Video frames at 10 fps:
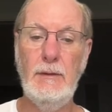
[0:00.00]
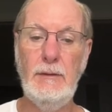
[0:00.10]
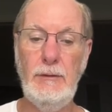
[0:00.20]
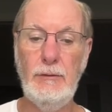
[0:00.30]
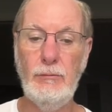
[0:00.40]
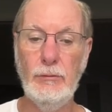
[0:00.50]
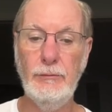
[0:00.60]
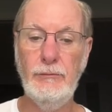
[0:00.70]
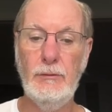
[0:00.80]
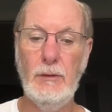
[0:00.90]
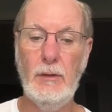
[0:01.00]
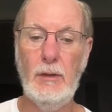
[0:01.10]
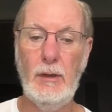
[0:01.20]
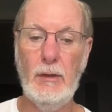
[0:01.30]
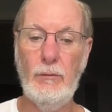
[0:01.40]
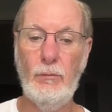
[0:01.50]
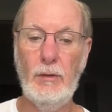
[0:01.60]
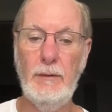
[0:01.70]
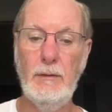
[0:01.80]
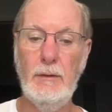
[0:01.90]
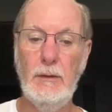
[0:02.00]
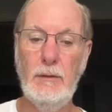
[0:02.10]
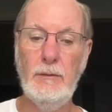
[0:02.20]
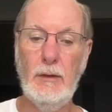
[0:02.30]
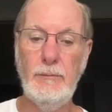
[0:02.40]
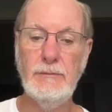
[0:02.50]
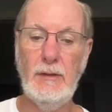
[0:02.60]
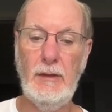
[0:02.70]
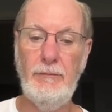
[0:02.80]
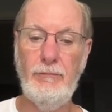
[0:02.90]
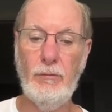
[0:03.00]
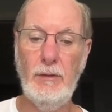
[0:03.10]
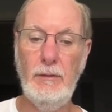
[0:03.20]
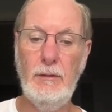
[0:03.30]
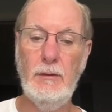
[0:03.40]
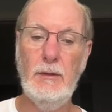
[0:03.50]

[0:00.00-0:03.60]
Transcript: equals R1 times F1